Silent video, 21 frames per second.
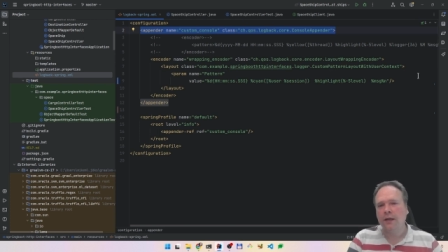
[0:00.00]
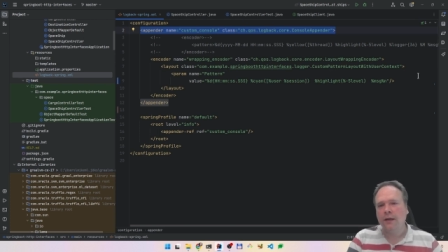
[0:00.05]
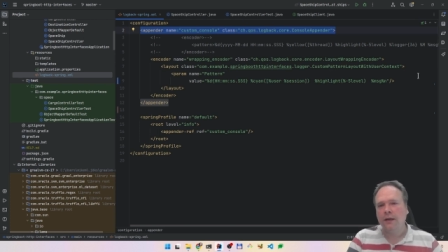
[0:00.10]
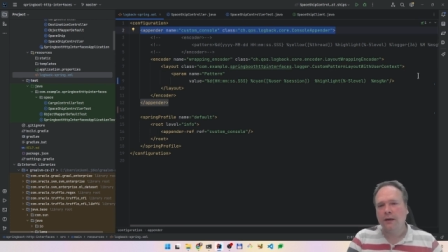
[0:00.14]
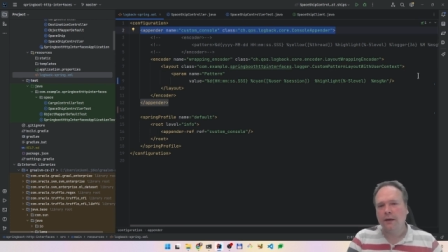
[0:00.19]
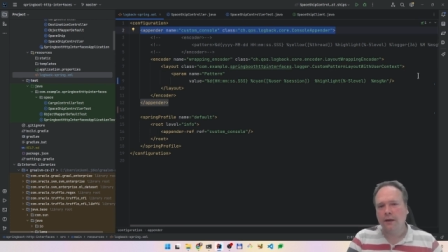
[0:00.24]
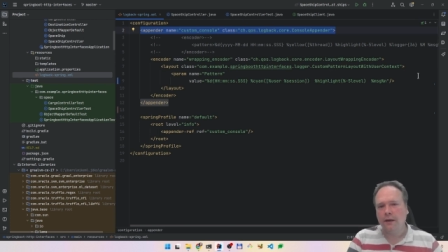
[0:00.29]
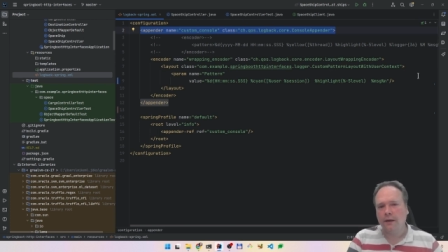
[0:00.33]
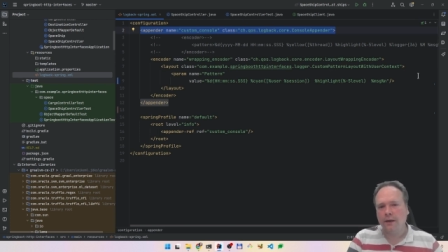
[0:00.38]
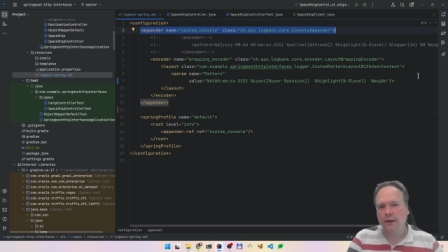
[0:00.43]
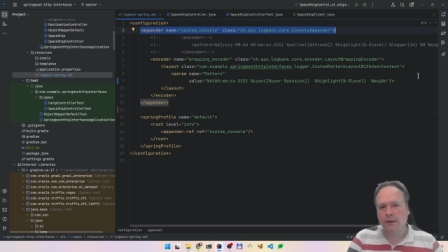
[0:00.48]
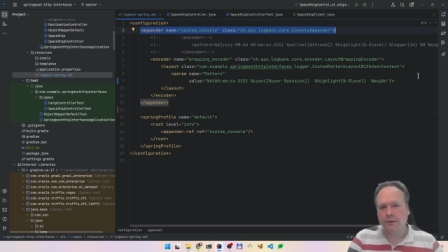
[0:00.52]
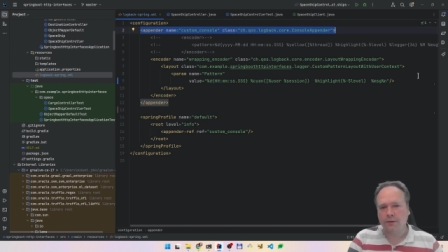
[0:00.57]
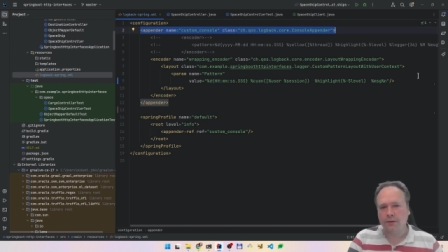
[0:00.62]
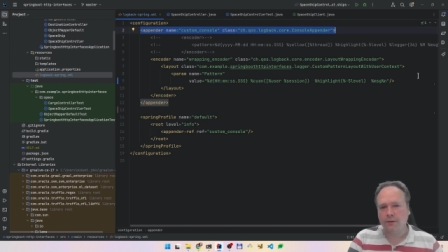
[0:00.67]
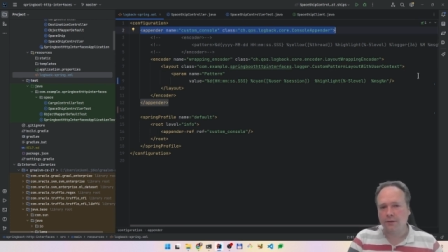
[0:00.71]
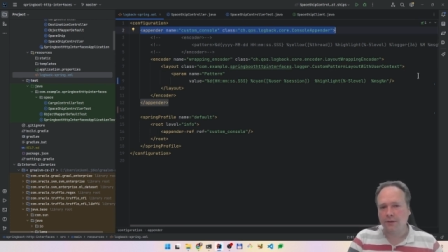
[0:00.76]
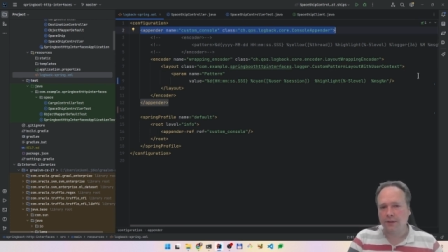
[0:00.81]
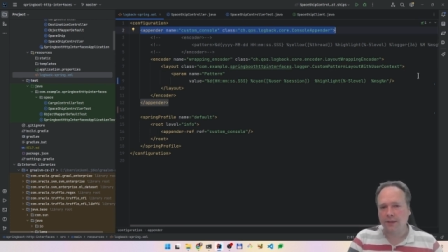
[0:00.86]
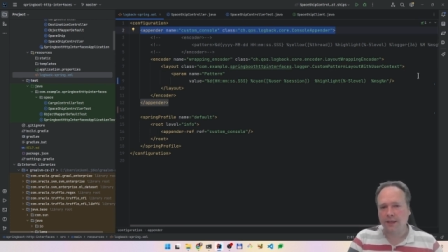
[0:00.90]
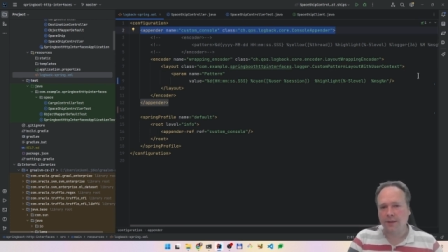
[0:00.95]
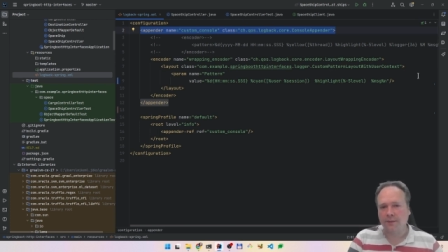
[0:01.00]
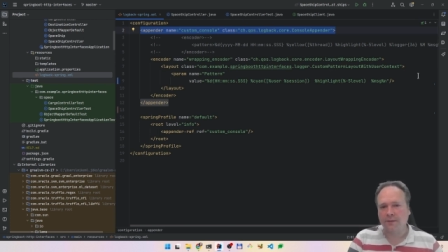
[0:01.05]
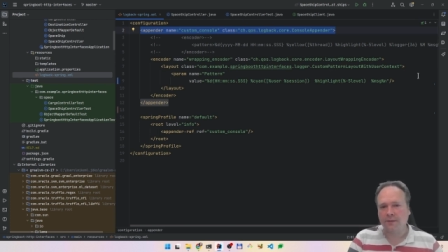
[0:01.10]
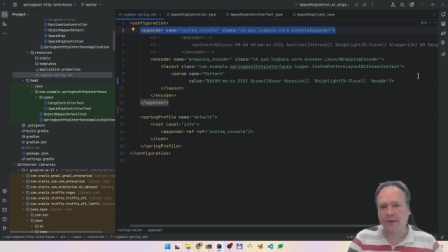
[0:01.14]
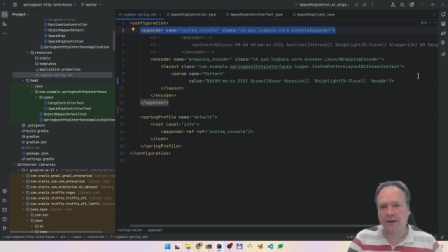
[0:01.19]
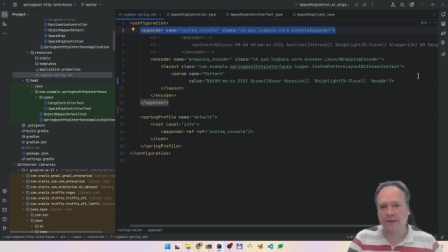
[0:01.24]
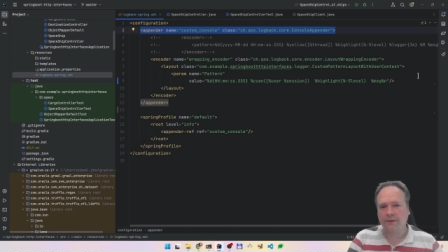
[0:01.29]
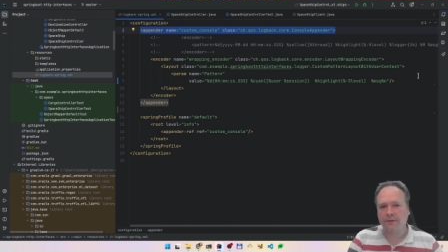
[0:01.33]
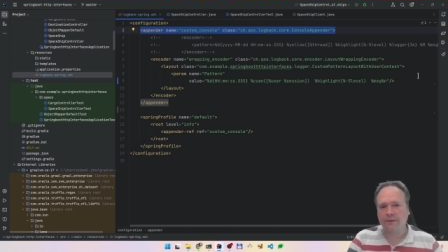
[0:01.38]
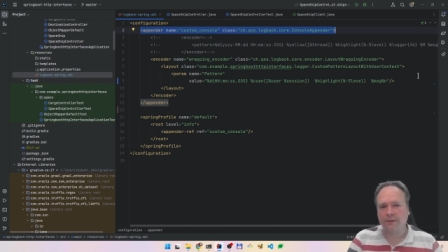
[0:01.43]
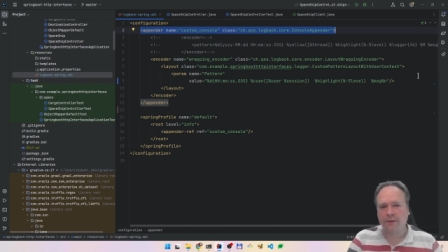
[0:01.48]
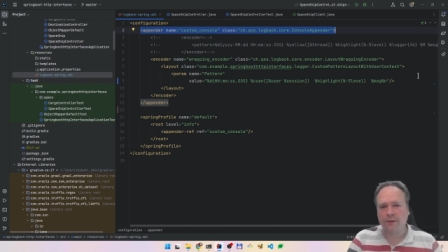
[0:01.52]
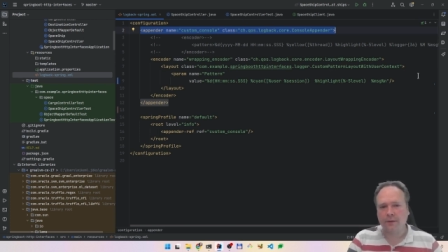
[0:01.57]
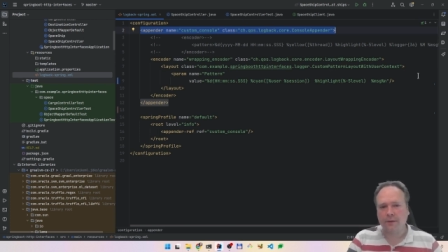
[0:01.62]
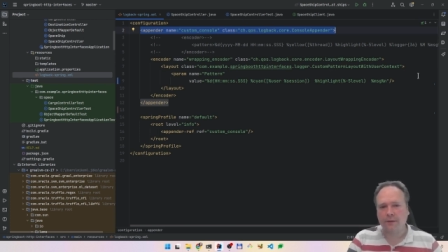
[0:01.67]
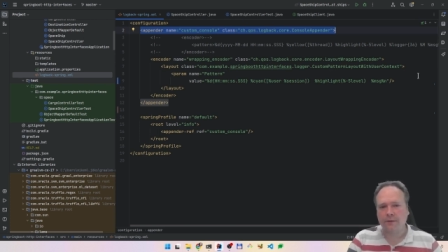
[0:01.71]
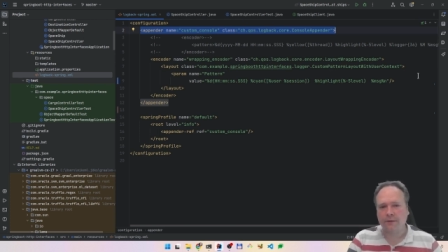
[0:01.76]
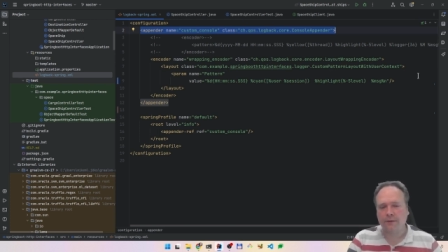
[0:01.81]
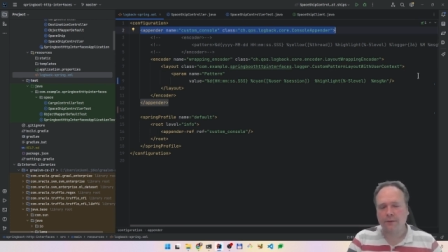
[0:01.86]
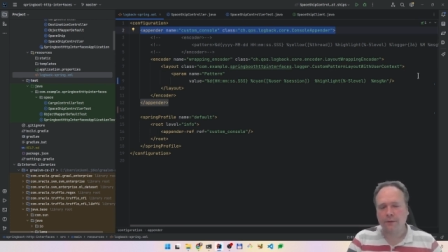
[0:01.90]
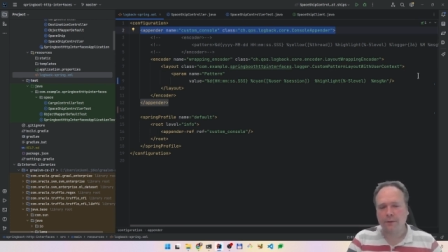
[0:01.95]
uh, how to do the same thing
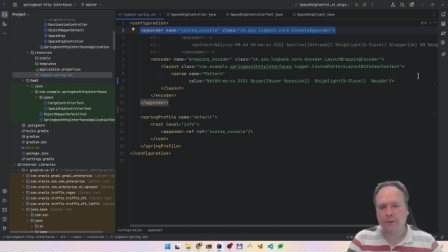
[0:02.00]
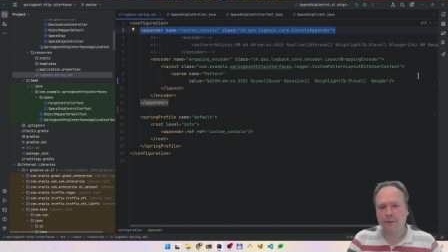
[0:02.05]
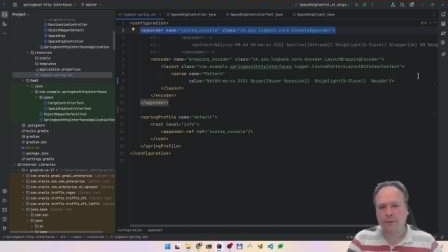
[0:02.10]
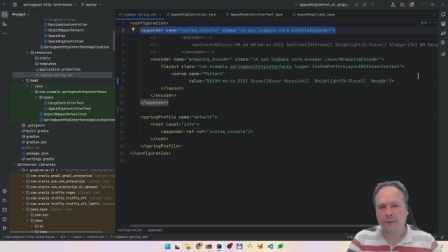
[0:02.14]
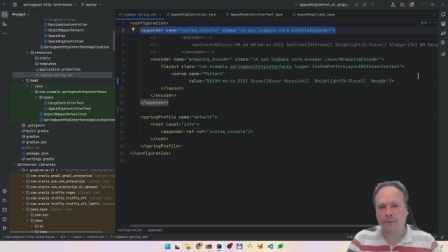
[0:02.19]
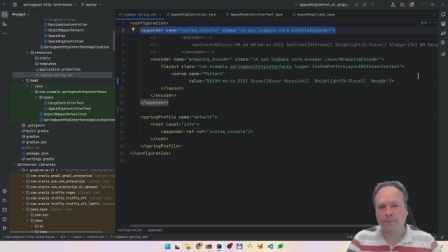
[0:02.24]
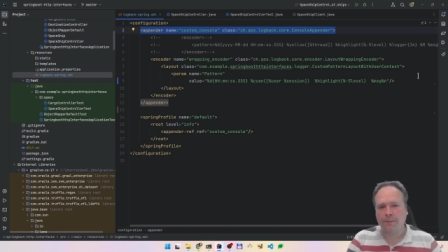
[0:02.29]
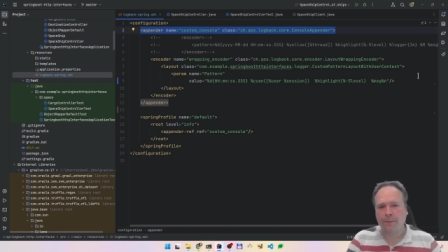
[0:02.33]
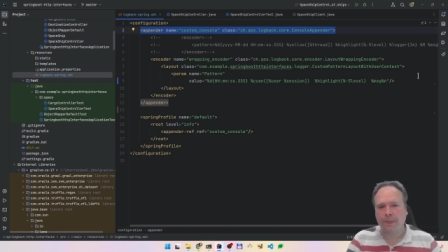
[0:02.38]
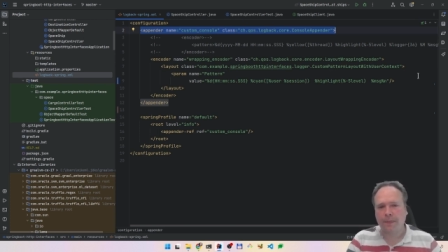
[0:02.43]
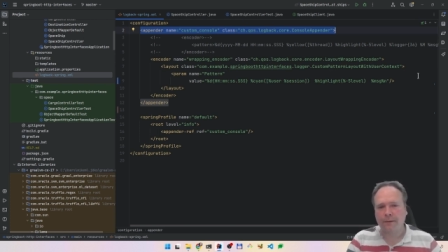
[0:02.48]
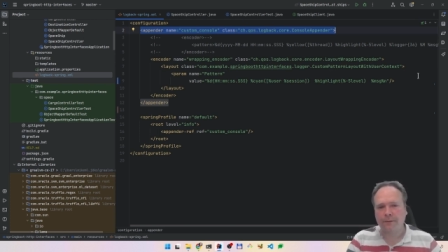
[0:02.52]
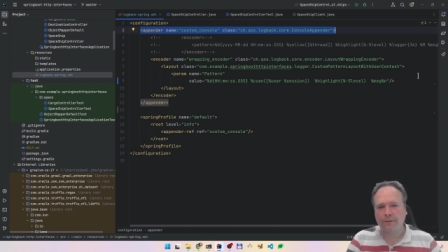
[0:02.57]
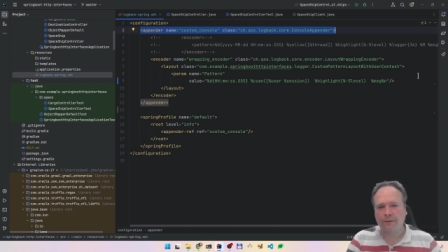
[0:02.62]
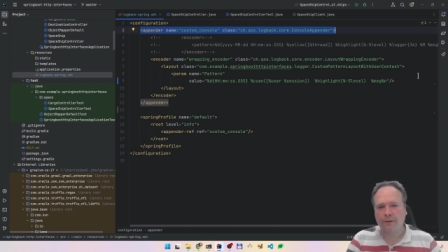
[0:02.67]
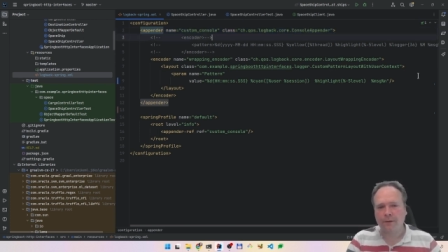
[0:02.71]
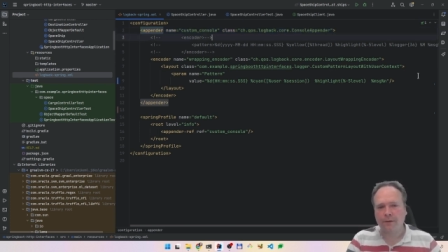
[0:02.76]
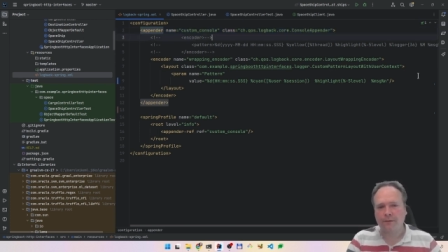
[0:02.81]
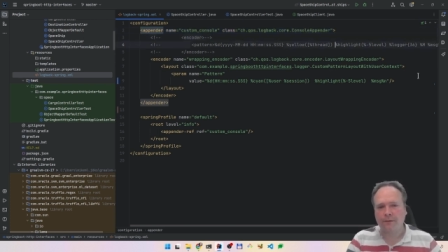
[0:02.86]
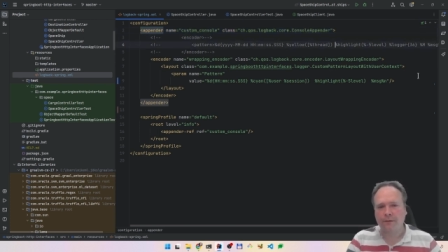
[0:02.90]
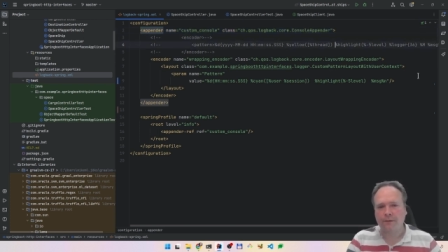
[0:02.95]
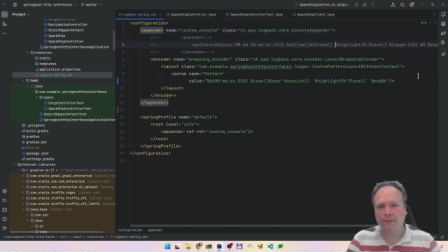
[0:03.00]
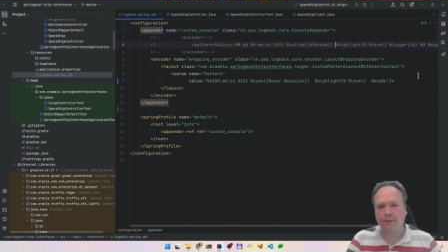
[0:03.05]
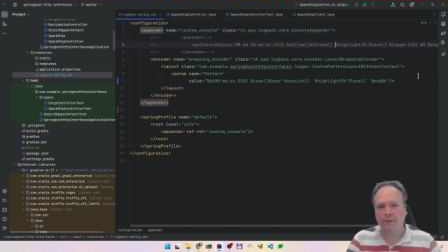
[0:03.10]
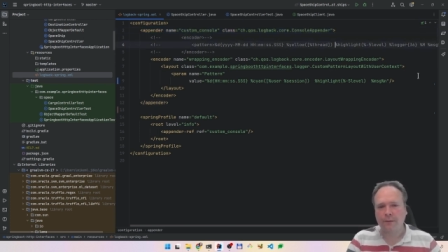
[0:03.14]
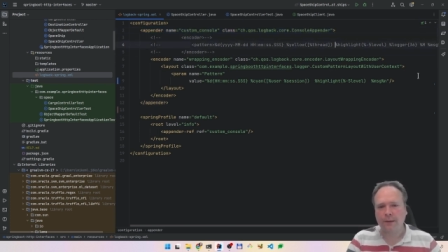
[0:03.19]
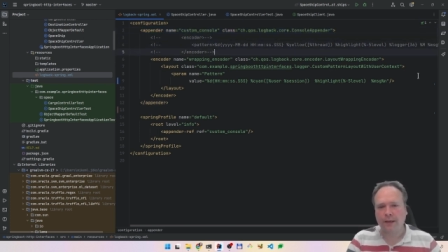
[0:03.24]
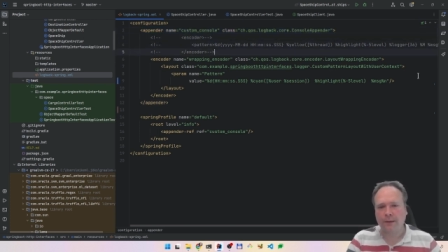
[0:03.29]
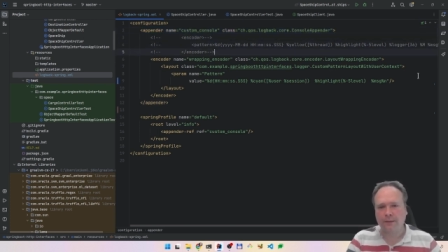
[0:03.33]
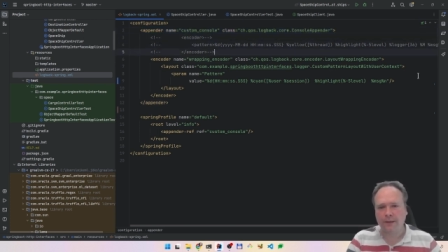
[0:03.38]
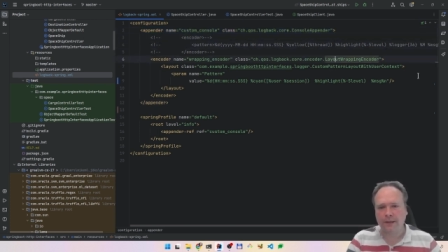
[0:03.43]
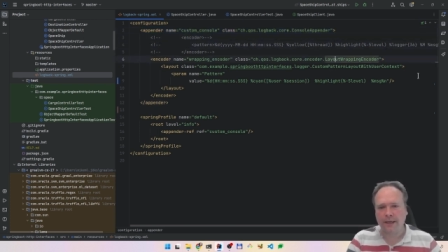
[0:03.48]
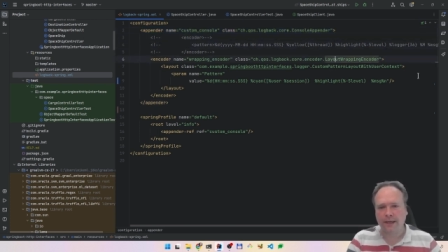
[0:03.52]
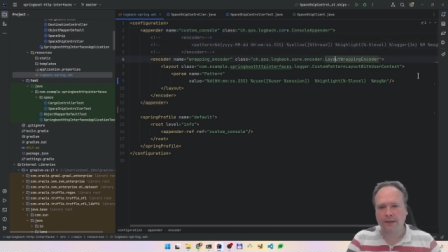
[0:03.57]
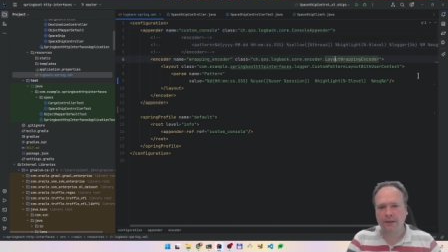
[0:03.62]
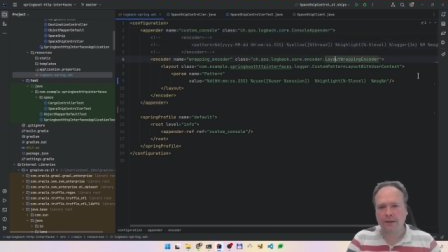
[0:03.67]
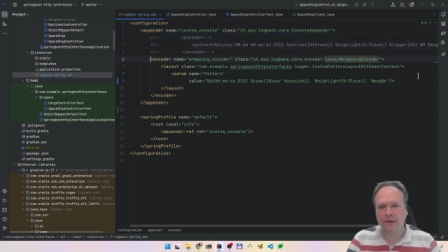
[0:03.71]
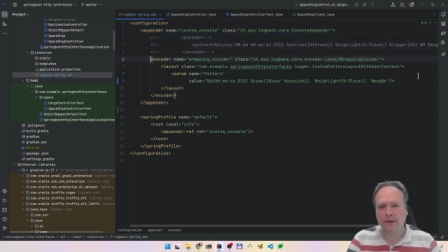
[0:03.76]
for for for, for, for yeah, with JSON